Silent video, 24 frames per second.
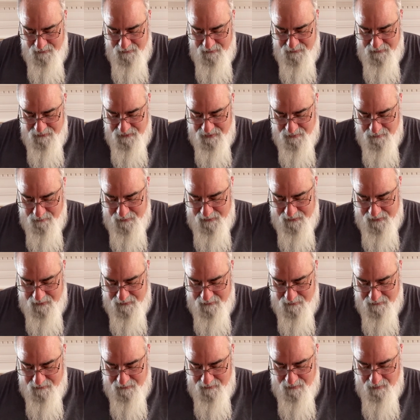So we
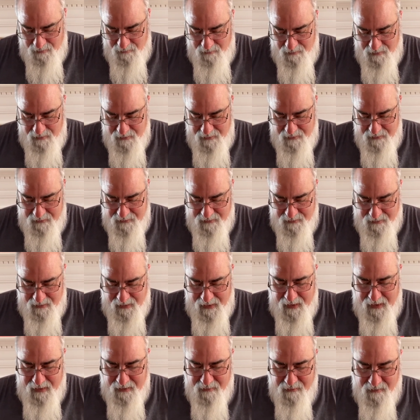can go on into
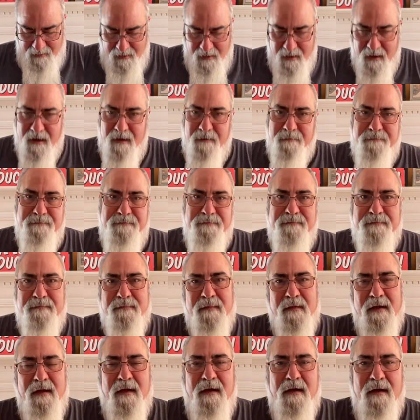that.
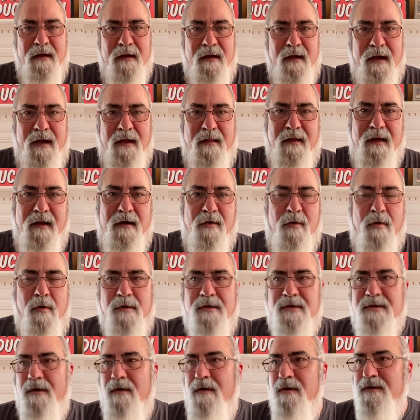And then, of
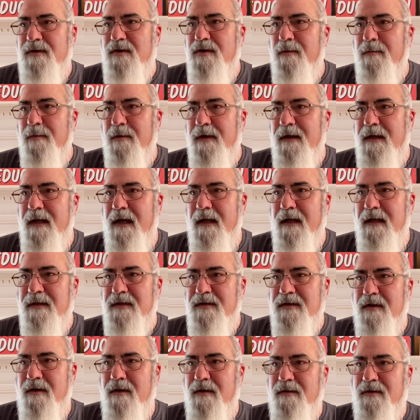course, the whole superintendent
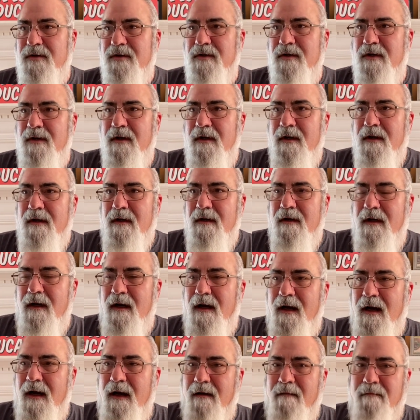search.
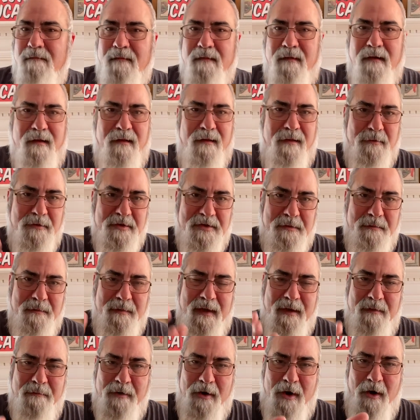There was a
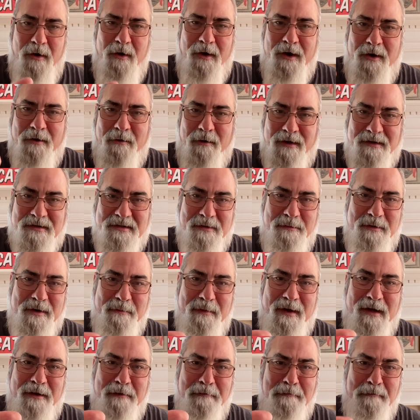meme, somebody
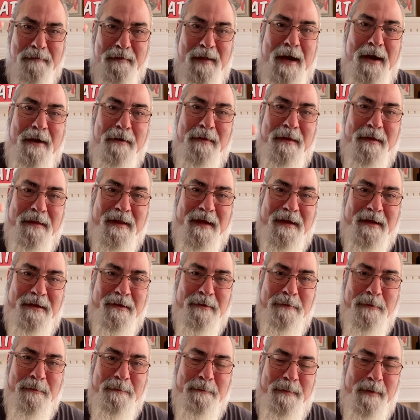made a flyer that
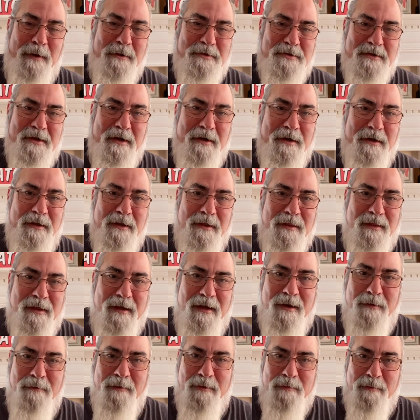you would post on a
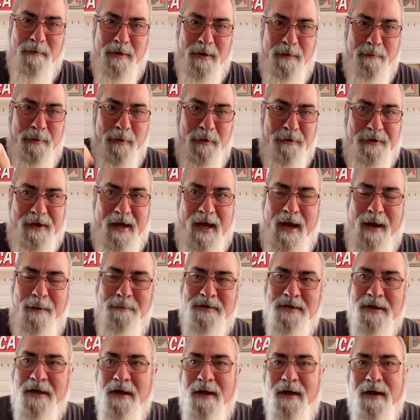thing where you pull
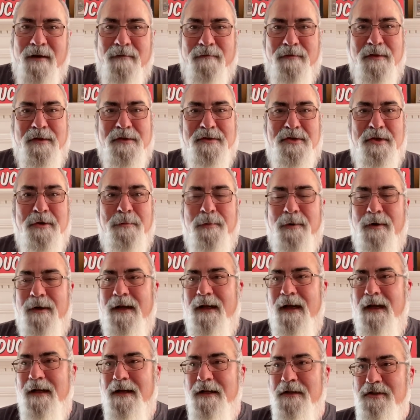tabs for the
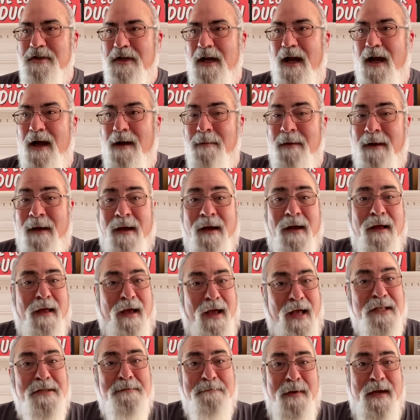superintendent job.
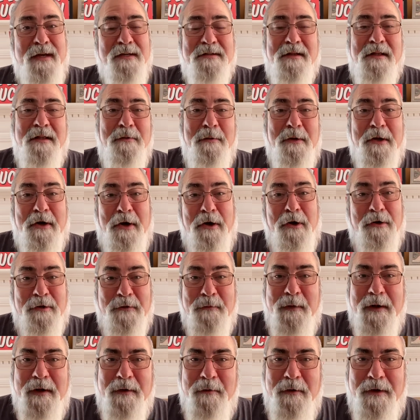That's basically what Kirk
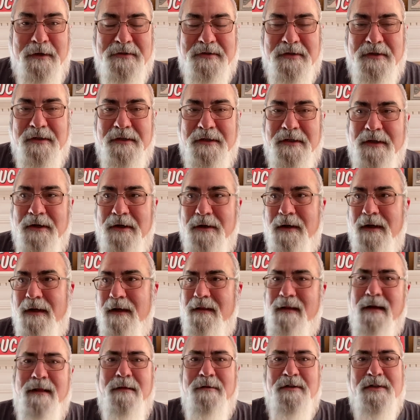Twigg wants to do. And I
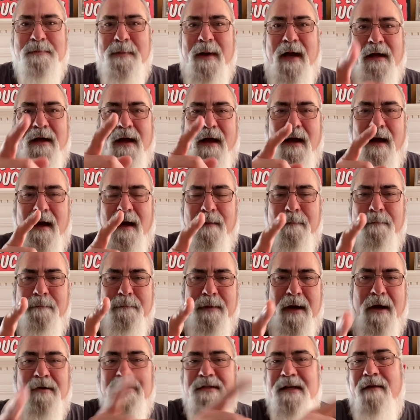think that was
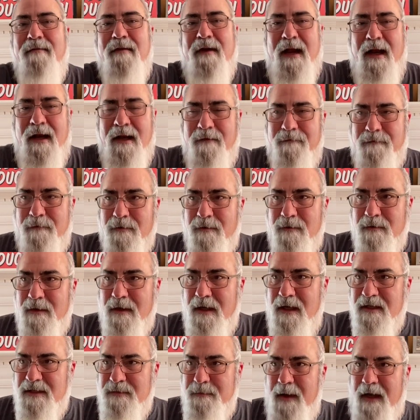Parents Advocating for
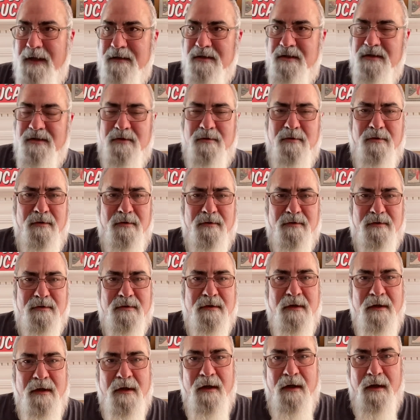Spotsy Schools
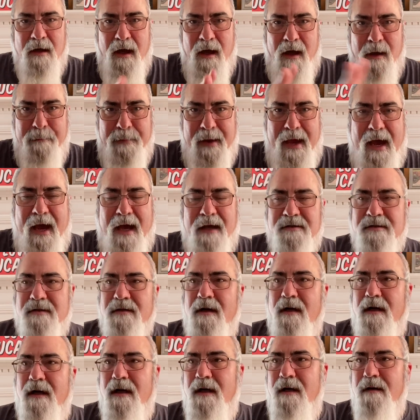pass.
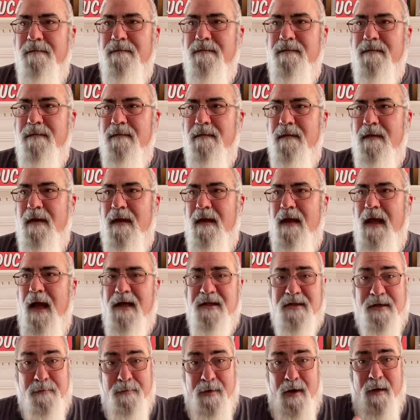
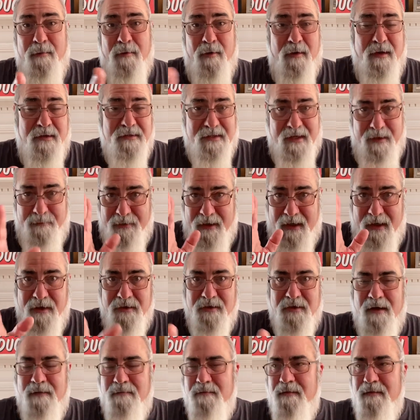Cassie Palmer runs that page. I'm